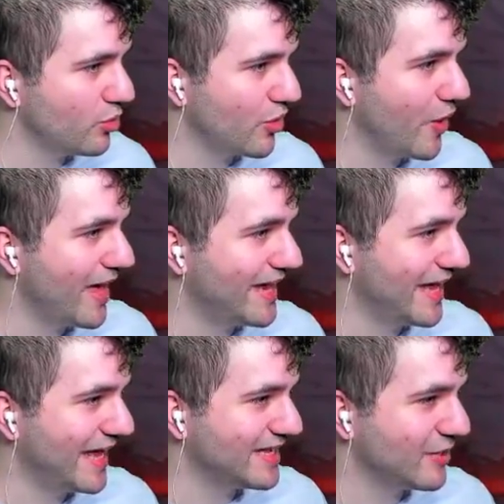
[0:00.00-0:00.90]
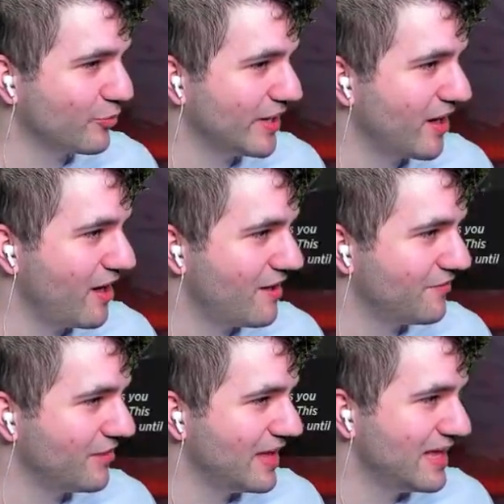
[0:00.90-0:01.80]
go ahead and get rid
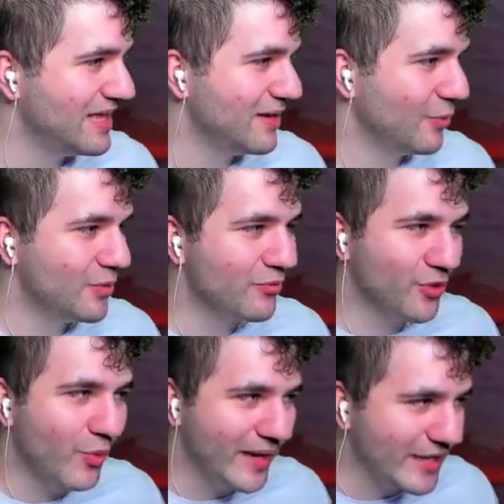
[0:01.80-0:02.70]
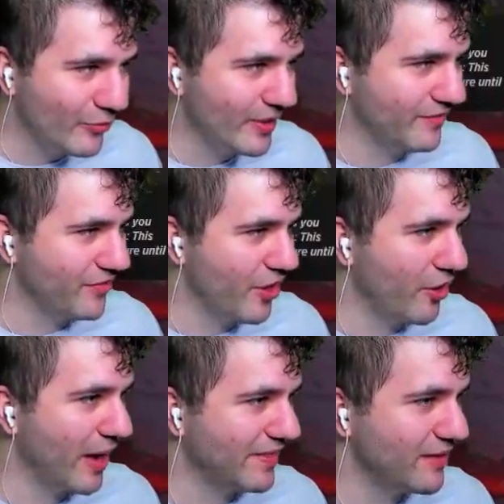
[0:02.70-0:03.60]
of... What do we really want to get rid of, though?
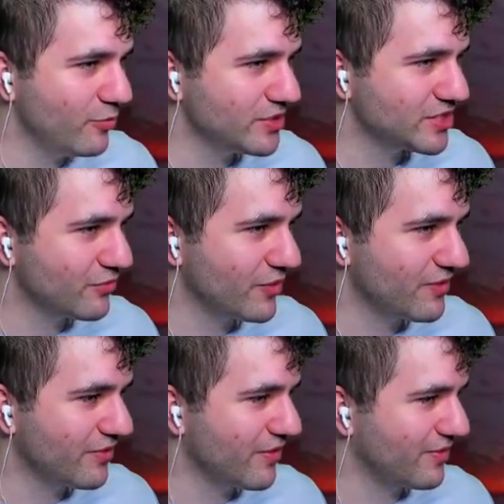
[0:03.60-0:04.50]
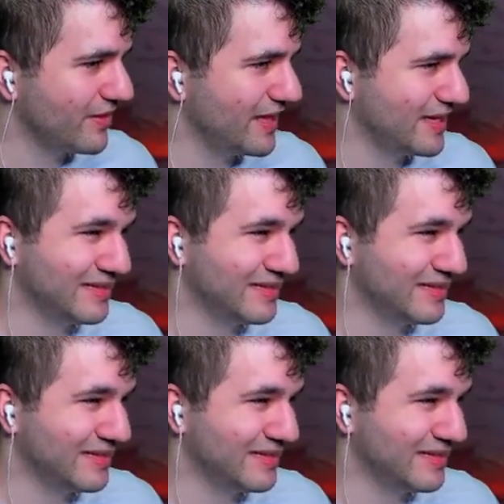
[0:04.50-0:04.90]
I think we'll just get rid of the